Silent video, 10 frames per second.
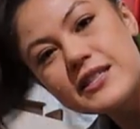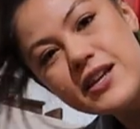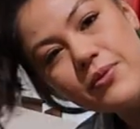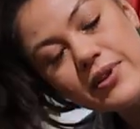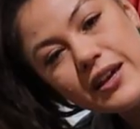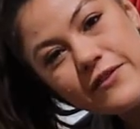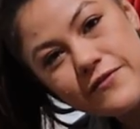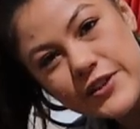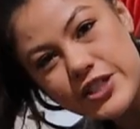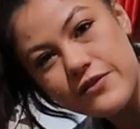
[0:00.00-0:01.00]
it's not really
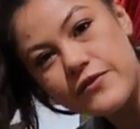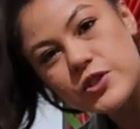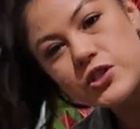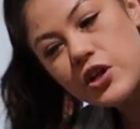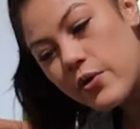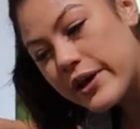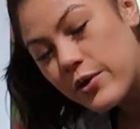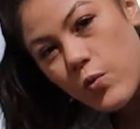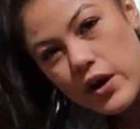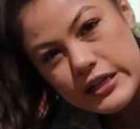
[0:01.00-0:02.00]
efficient for just going
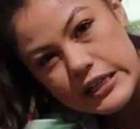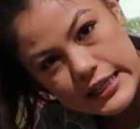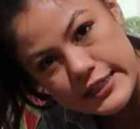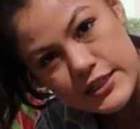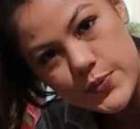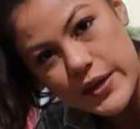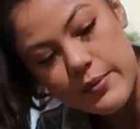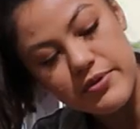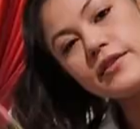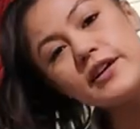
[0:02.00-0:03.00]
in one clean
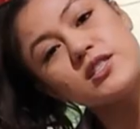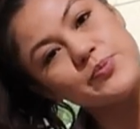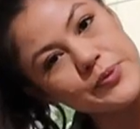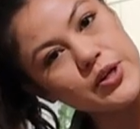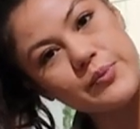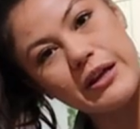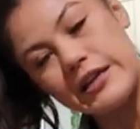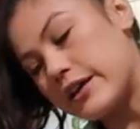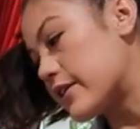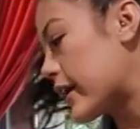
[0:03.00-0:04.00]
sweep. This broom, on
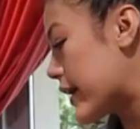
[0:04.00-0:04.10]
the other